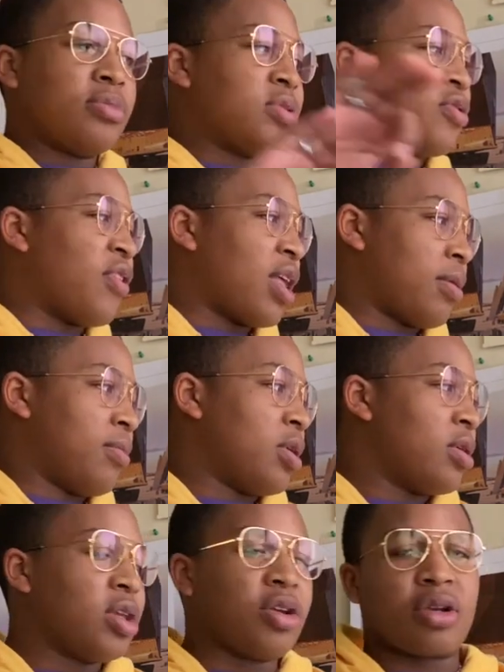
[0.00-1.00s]
development
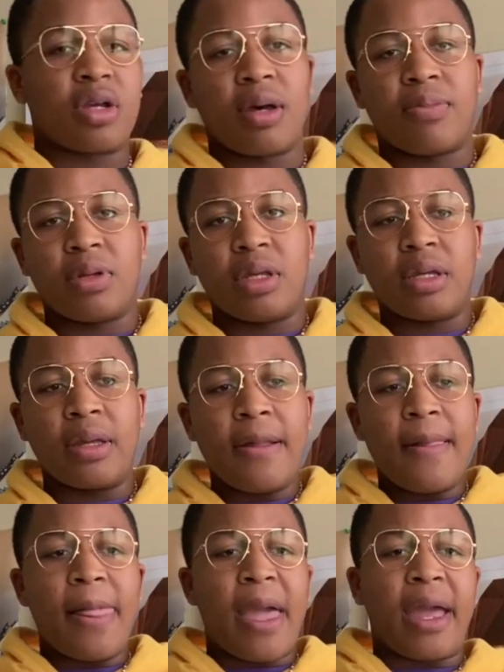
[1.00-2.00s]
in your company.
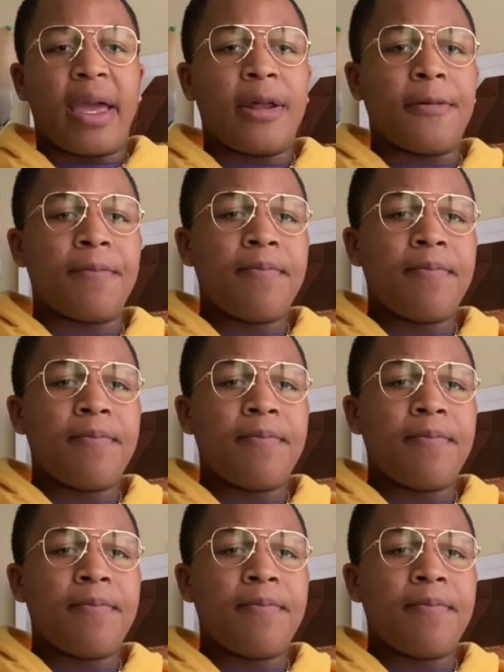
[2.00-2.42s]
And